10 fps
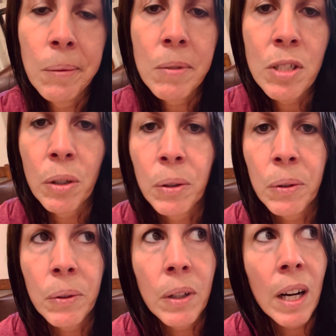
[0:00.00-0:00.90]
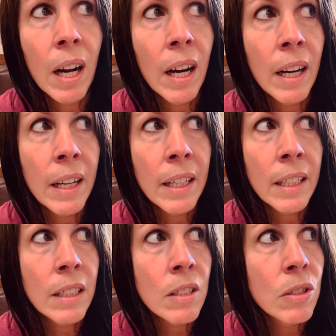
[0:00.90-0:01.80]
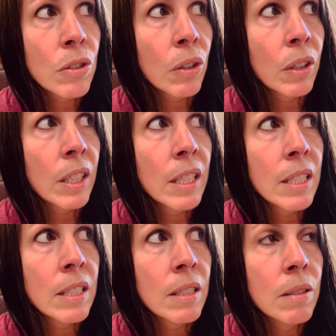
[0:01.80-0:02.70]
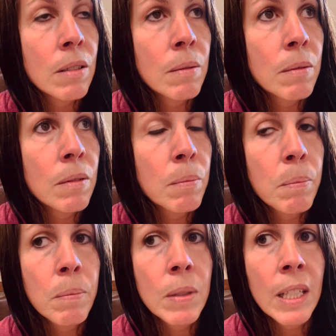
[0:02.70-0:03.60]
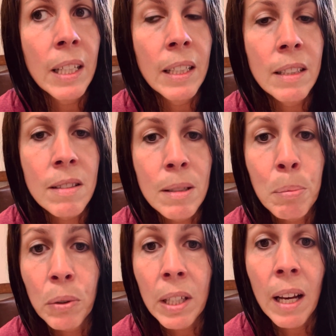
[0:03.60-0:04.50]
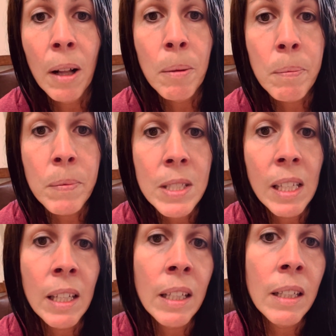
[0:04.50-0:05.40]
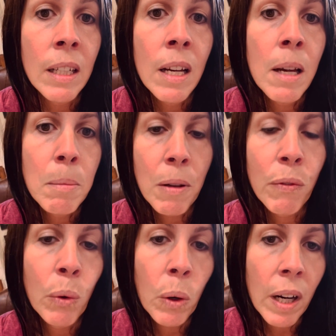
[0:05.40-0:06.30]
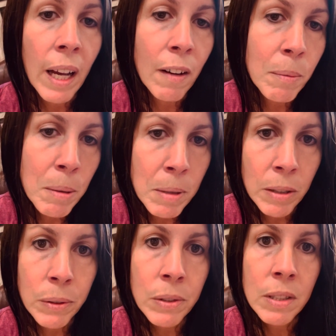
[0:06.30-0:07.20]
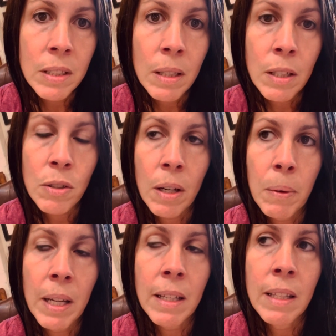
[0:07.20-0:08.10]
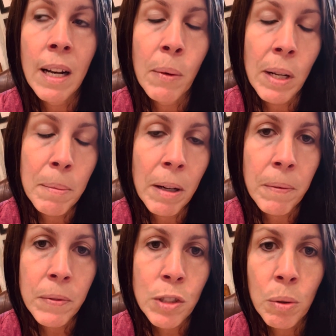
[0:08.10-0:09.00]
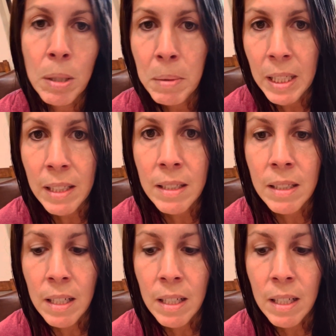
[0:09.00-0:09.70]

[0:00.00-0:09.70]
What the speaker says: So I started taking the slippery elm tea before I have my meals. So I wait about 20 minutes.